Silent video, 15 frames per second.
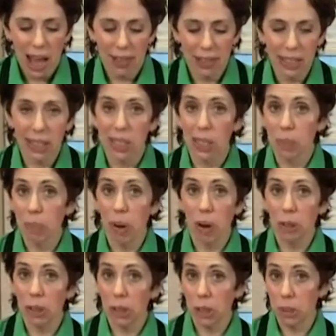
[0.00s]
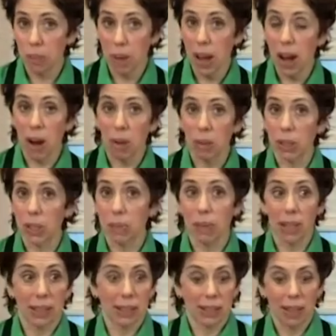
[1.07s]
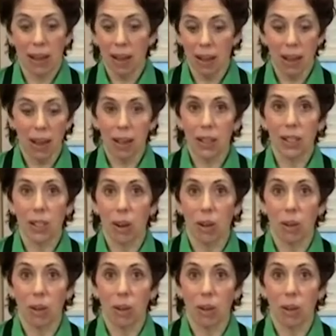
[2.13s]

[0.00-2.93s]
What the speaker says: And this is poached pear, which makes a